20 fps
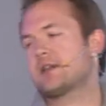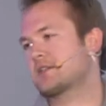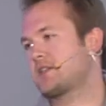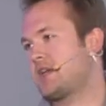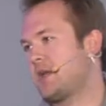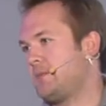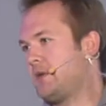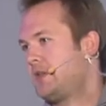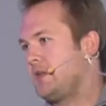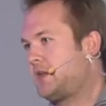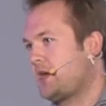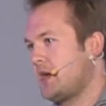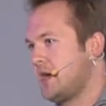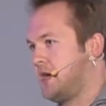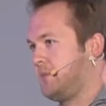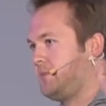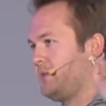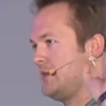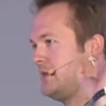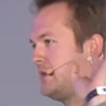I'm in,
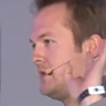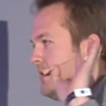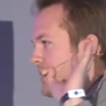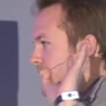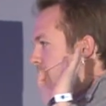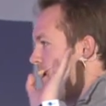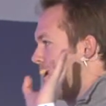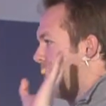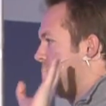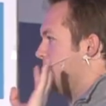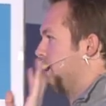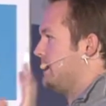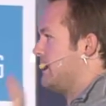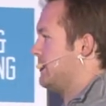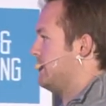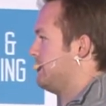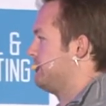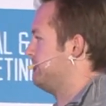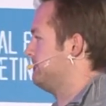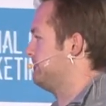I'm in.
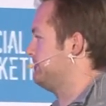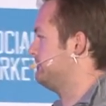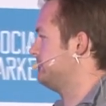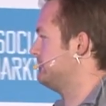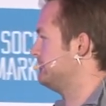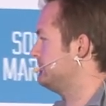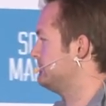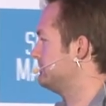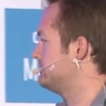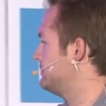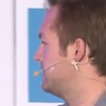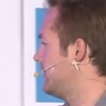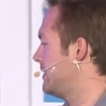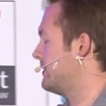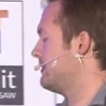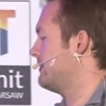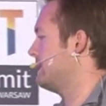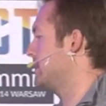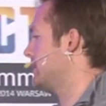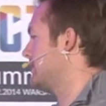Uh, I
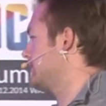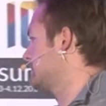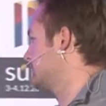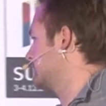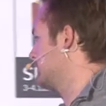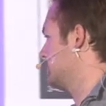don't know.